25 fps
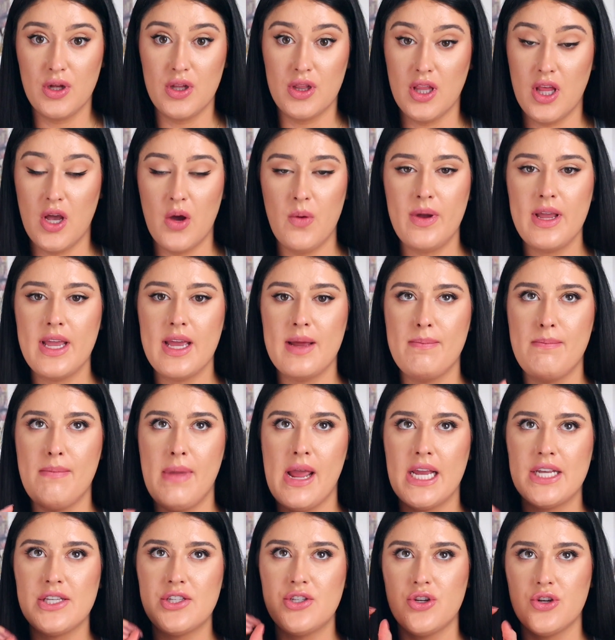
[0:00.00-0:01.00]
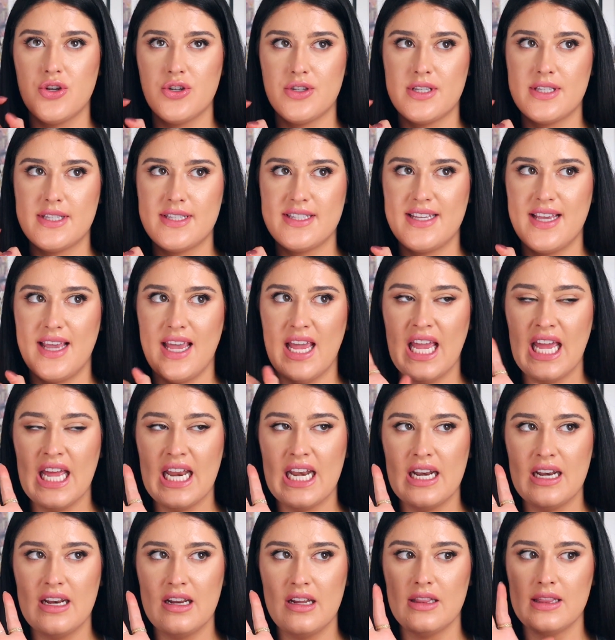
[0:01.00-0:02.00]
glowy and makes your
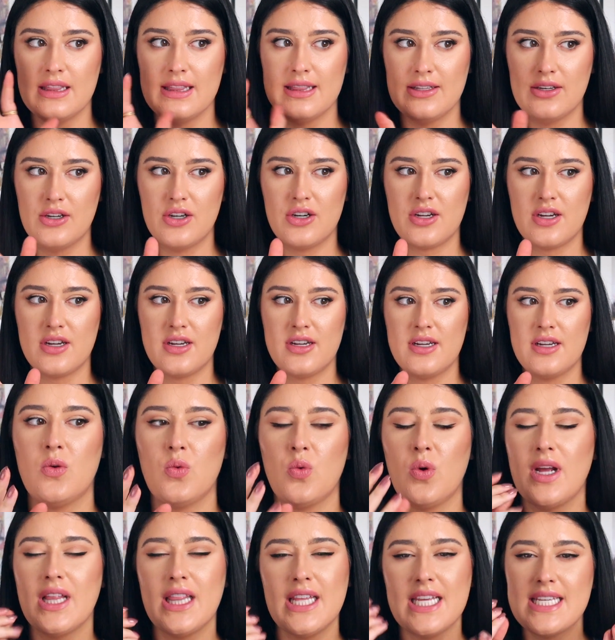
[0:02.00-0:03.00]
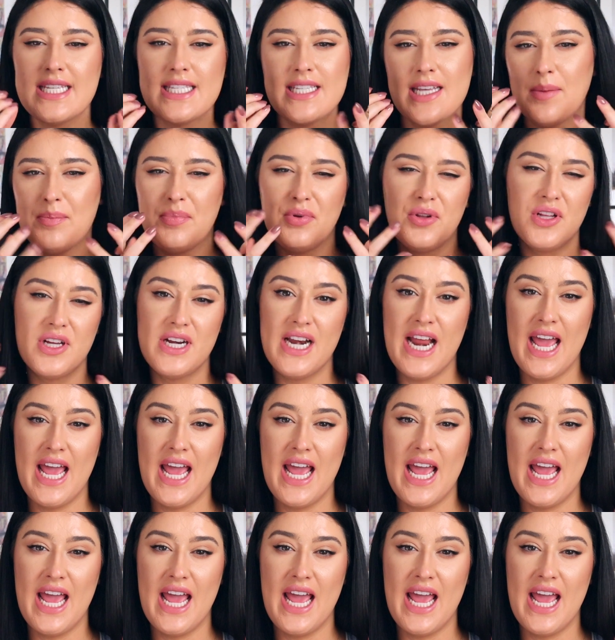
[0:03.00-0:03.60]
skin look really supple and